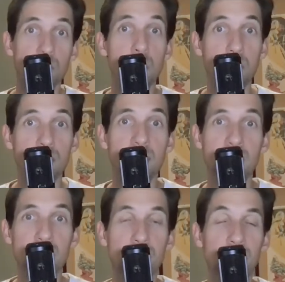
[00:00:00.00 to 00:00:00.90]
Spend a day in
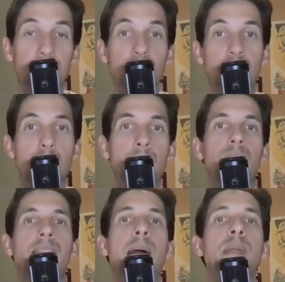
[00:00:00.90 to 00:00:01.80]
the movie theater hopping
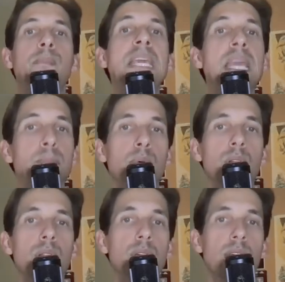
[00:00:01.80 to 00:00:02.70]
around. How many
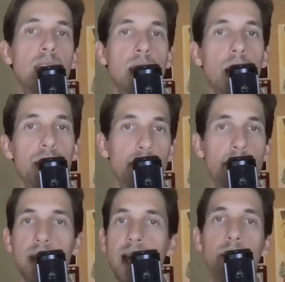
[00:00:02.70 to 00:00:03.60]
people are doing that?